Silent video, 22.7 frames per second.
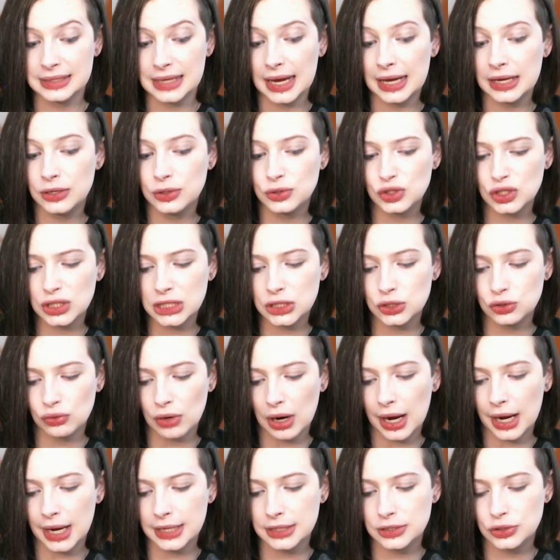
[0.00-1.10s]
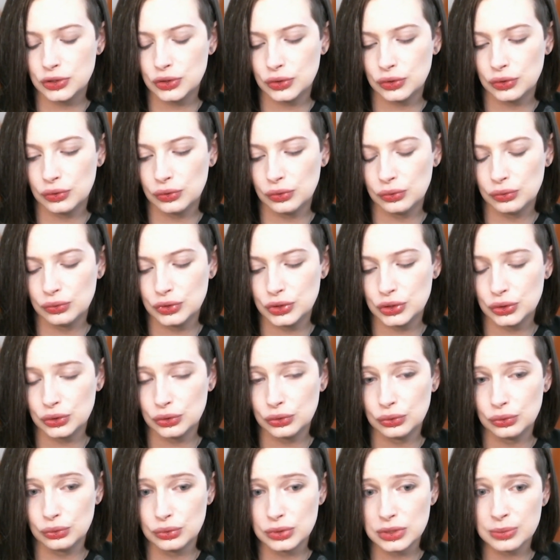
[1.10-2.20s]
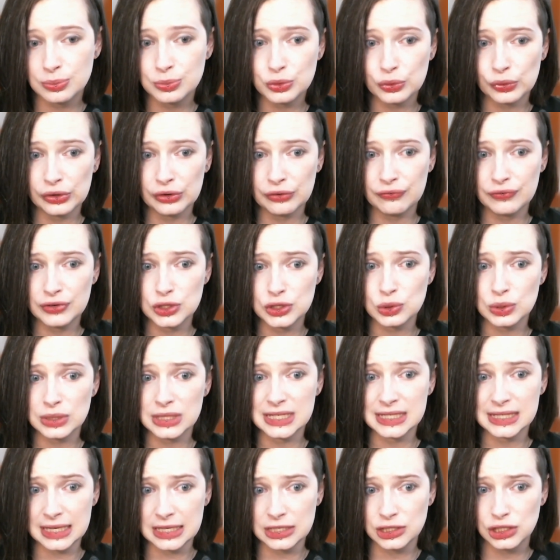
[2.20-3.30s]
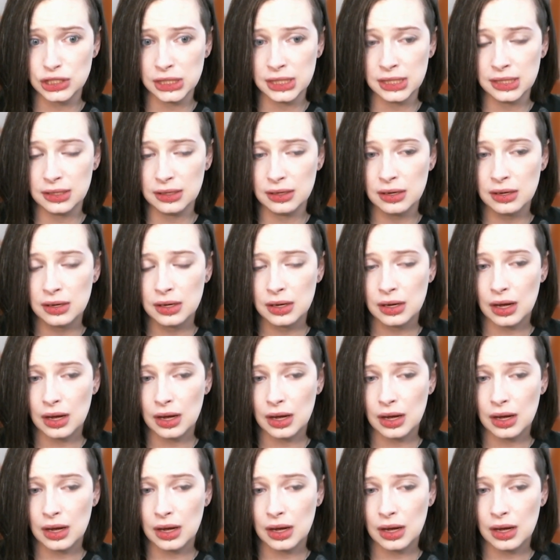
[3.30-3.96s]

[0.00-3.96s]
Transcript: I usually try to do some sort of visualization.